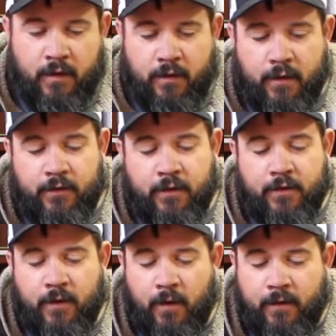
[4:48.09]
This is the
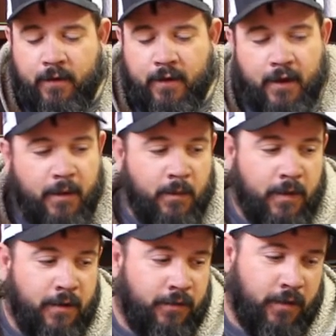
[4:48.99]
charger that came
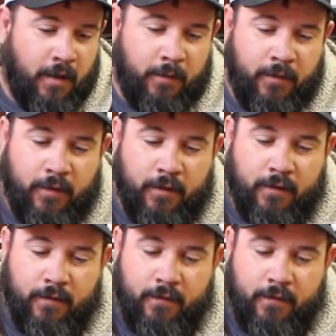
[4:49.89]
with this amp truck.